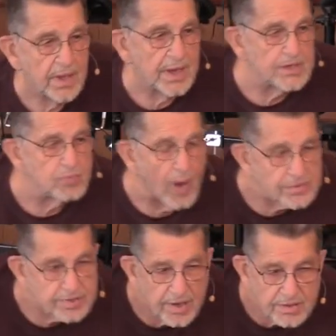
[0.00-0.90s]
He's
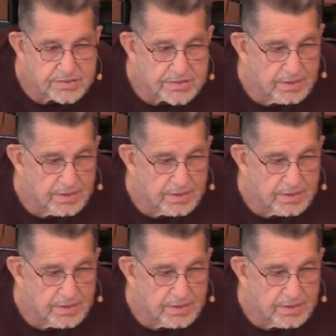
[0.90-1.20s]
watching us.